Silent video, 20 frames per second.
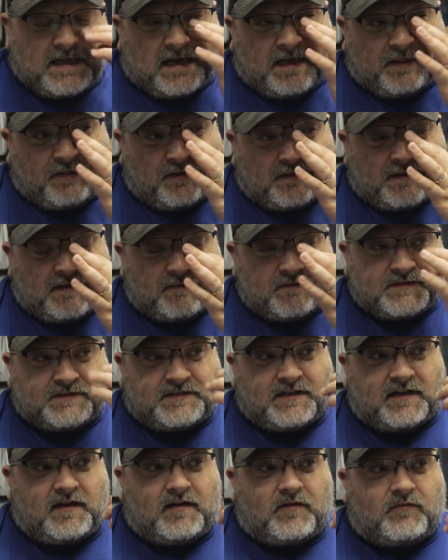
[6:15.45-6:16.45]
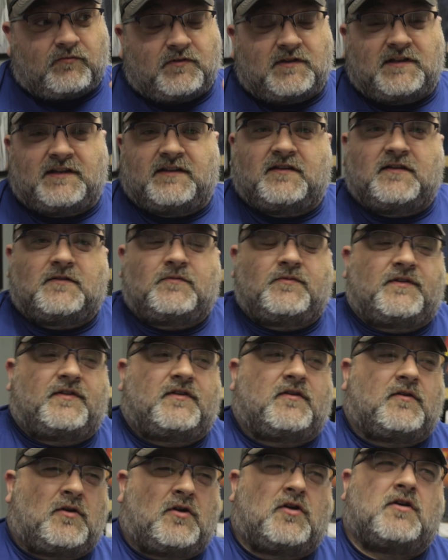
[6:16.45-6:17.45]
I thought that was really good with
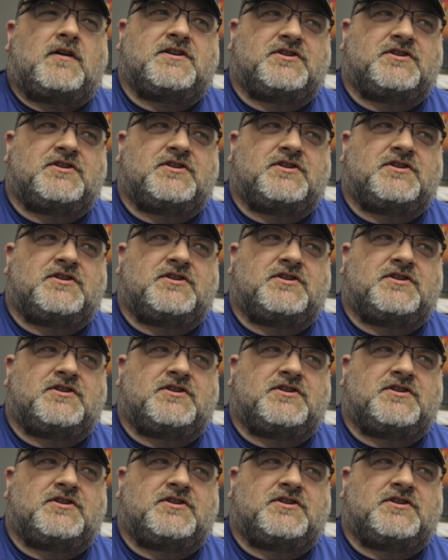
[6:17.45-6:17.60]
her